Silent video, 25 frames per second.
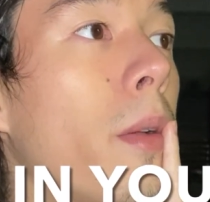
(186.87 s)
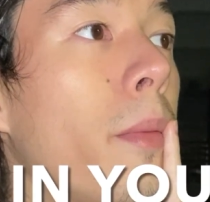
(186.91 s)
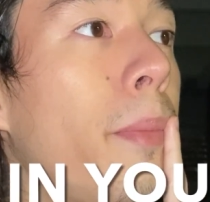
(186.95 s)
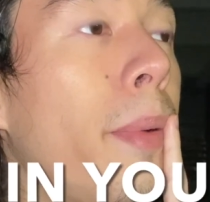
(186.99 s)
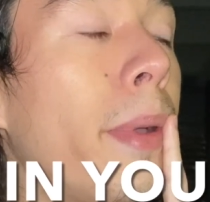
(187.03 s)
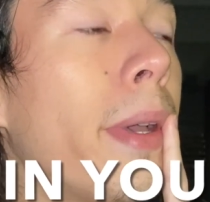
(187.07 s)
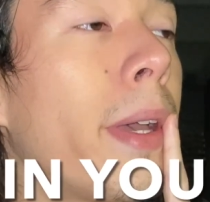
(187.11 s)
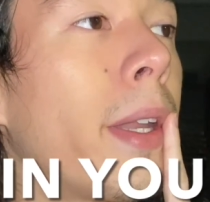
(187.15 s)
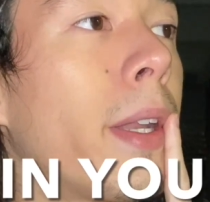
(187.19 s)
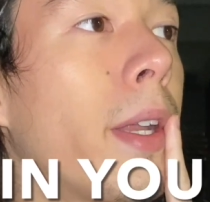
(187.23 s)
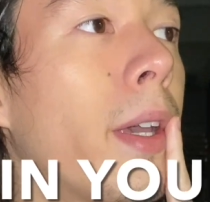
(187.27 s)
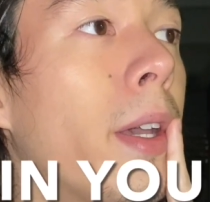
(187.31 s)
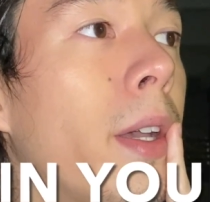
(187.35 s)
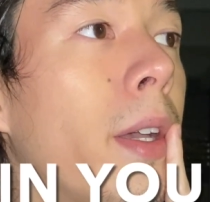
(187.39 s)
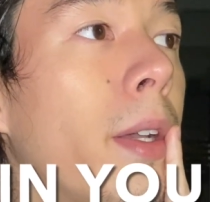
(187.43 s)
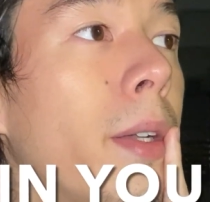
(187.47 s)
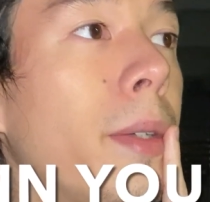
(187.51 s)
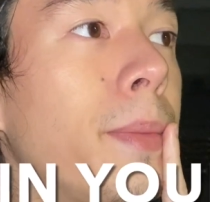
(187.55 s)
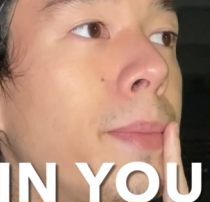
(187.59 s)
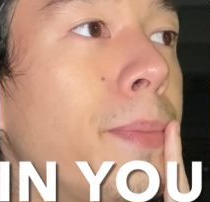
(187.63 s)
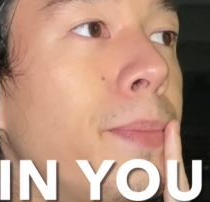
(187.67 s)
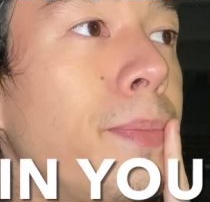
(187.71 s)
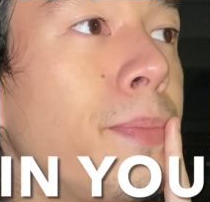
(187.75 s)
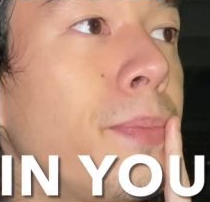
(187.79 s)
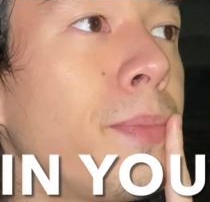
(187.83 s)
But
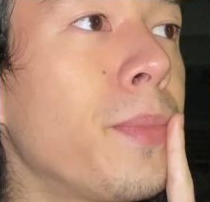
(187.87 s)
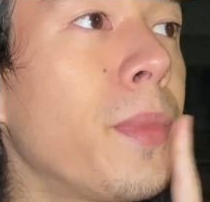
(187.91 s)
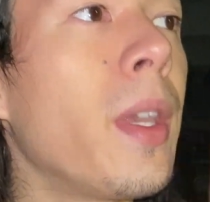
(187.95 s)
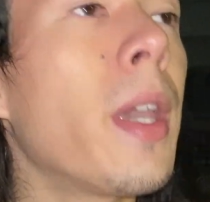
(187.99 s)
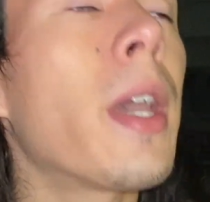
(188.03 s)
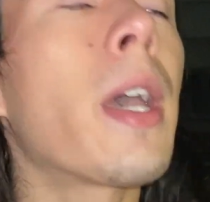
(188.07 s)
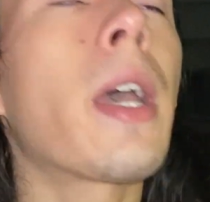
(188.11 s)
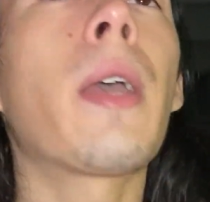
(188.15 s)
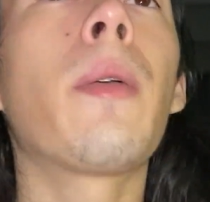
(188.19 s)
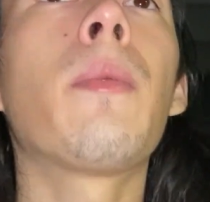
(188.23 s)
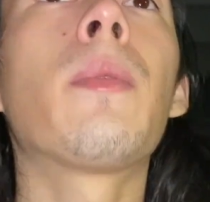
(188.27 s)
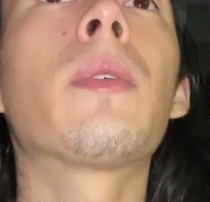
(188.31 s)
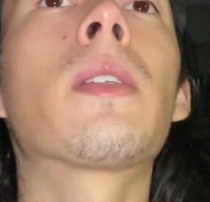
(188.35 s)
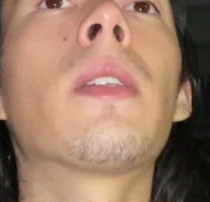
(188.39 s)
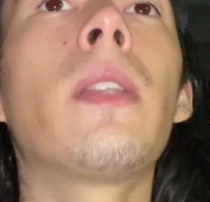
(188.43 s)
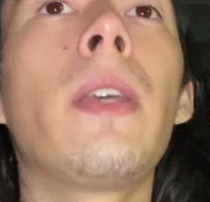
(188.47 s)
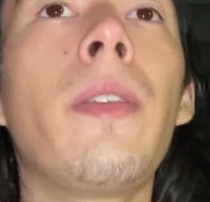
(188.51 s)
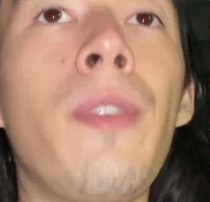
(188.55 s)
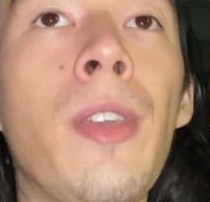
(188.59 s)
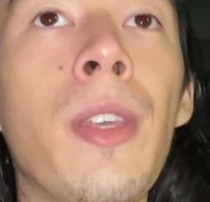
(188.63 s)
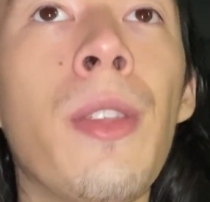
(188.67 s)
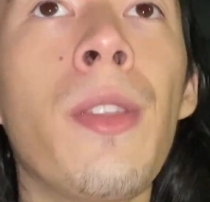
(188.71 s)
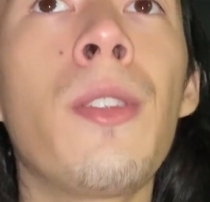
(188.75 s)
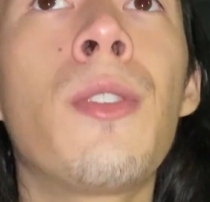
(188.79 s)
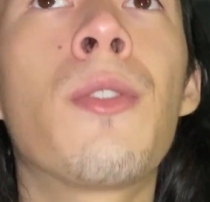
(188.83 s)
yeah, I was
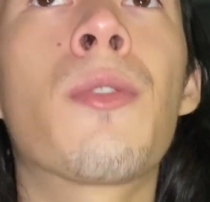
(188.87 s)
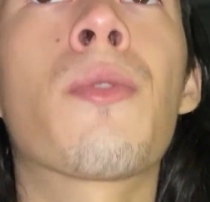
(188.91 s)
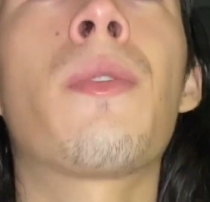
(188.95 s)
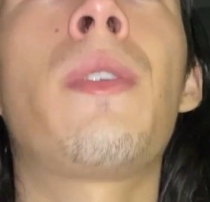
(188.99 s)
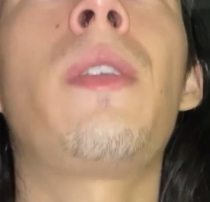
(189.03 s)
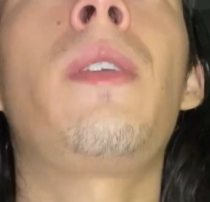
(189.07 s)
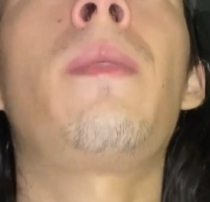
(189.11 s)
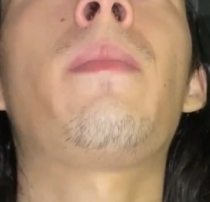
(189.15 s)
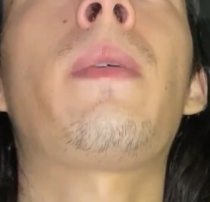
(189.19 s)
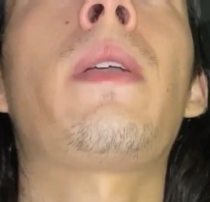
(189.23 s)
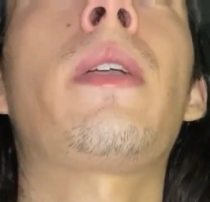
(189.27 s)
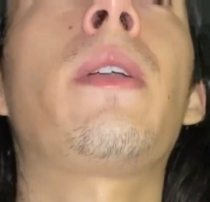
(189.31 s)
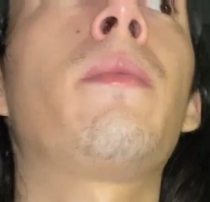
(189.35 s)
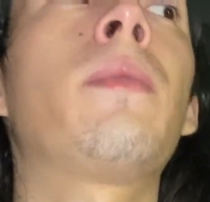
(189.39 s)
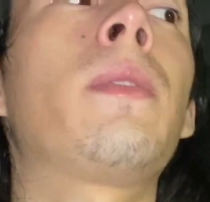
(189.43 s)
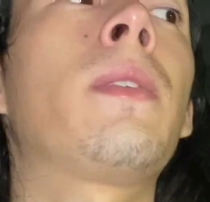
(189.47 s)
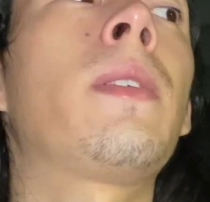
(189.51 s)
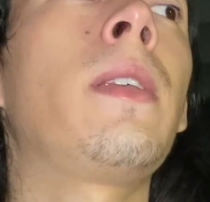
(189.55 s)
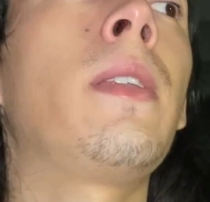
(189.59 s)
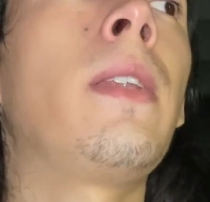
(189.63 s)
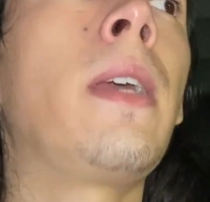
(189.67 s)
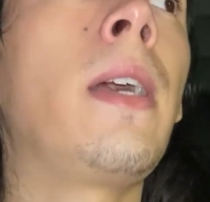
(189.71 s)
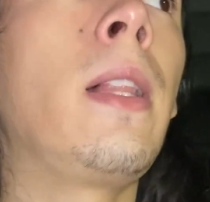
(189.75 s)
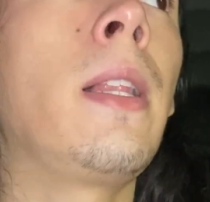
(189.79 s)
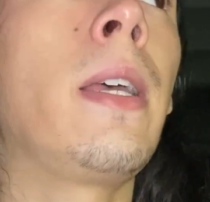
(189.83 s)
living the dream. I was
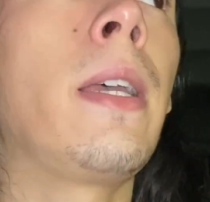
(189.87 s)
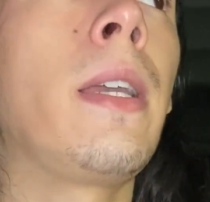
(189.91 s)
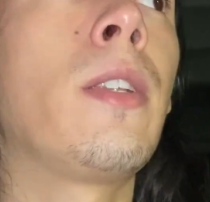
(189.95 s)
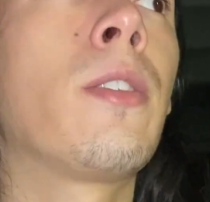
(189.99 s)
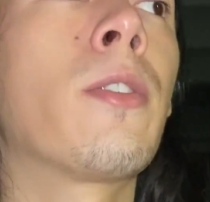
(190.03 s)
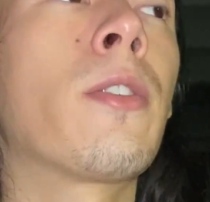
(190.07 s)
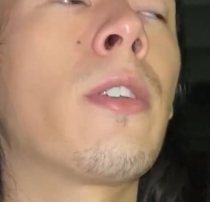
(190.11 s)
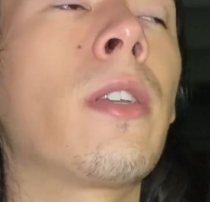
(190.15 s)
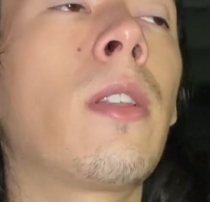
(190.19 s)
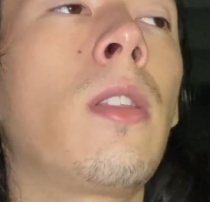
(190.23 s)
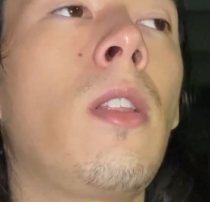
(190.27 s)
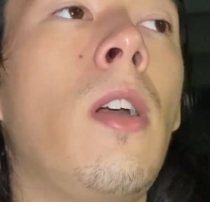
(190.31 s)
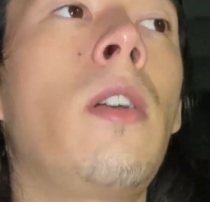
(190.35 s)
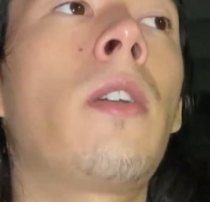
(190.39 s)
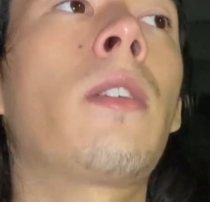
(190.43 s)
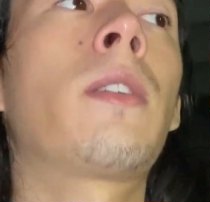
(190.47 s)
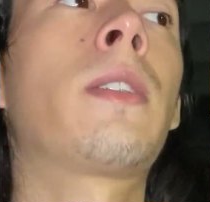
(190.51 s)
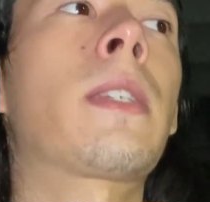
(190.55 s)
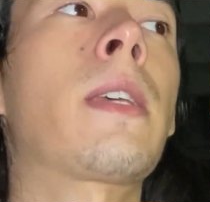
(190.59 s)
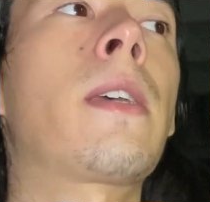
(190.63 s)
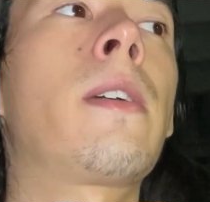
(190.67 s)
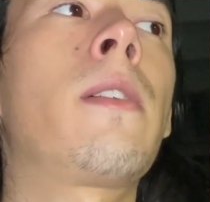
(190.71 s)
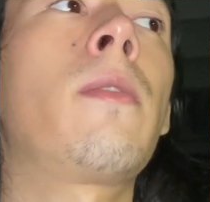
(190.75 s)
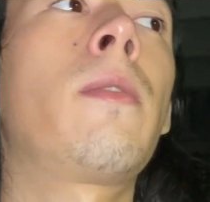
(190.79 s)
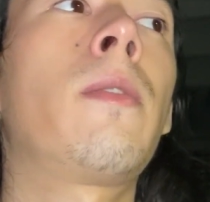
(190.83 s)
in LA during
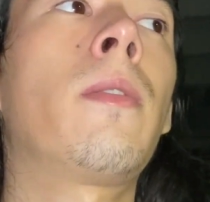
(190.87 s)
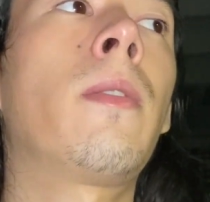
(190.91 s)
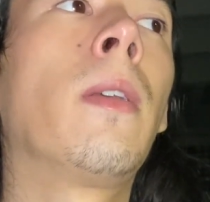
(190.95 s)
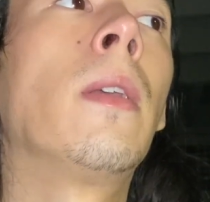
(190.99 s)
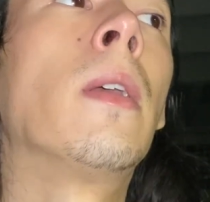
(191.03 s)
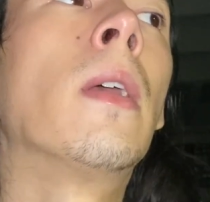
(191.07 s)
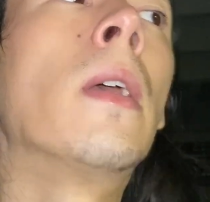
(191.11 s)
lockdown,